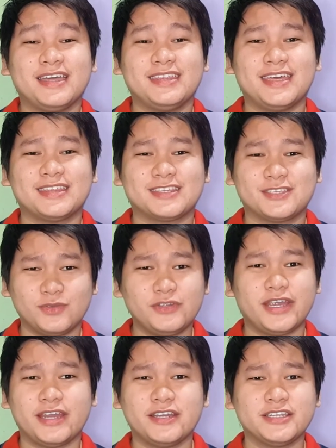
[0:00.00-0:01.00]
that
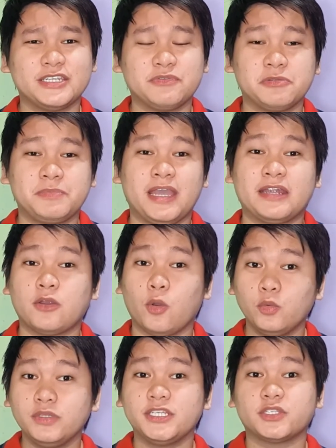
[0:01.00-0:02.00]
solar energy will be our
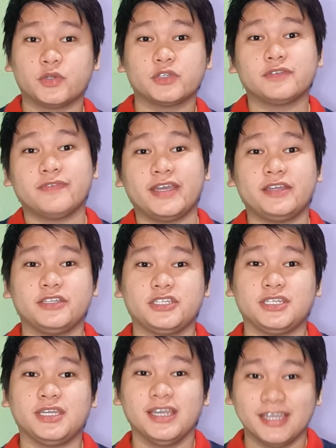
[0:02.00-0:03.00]
only source of
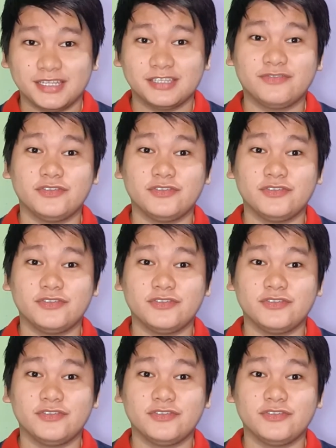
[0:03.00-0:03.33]
energy in the